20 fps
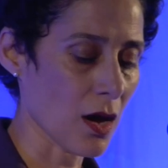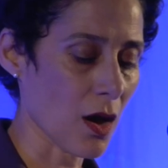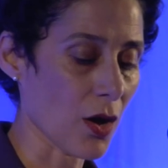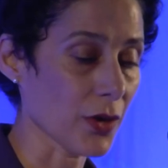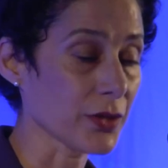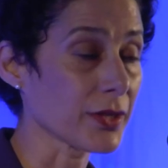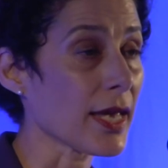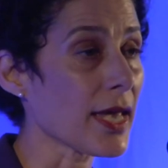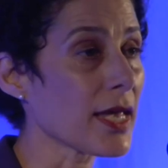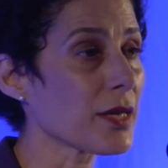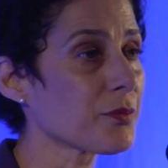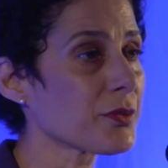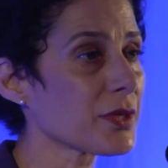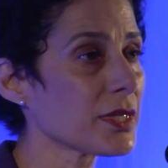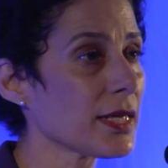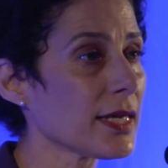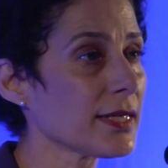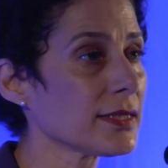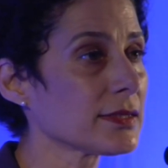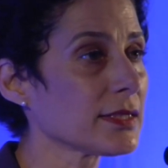on
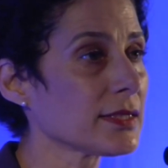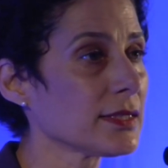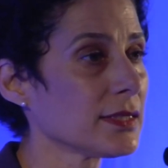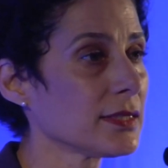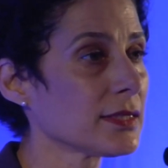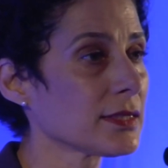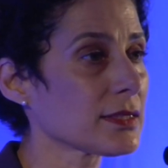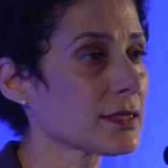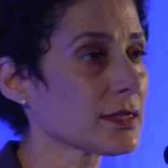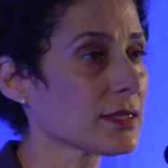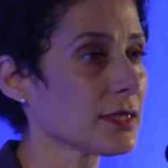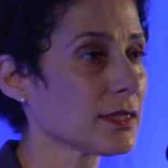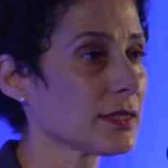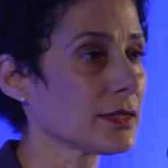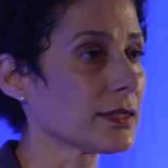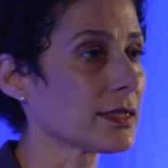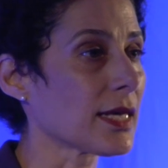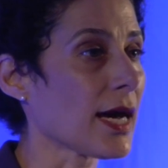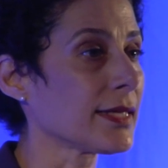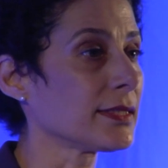April 18,
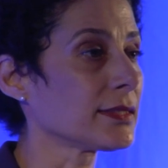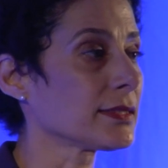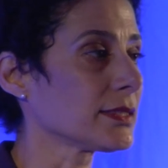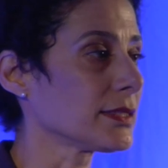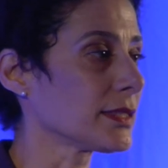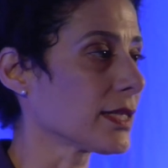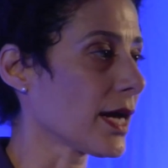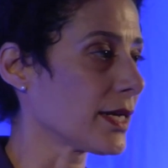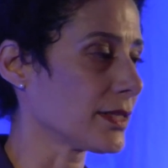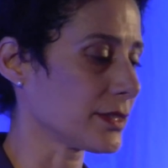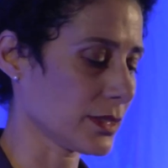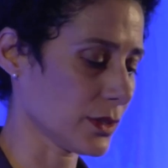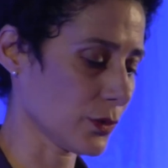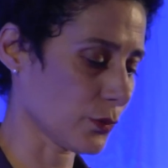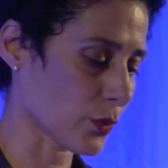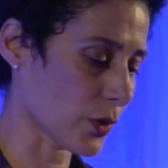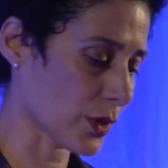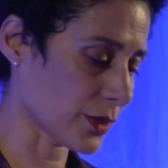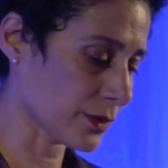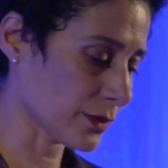
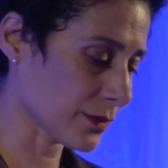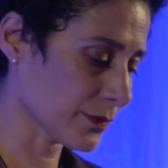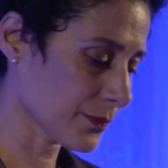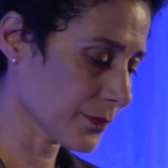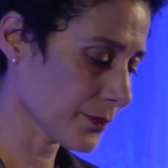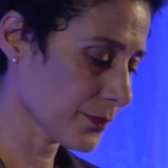1991.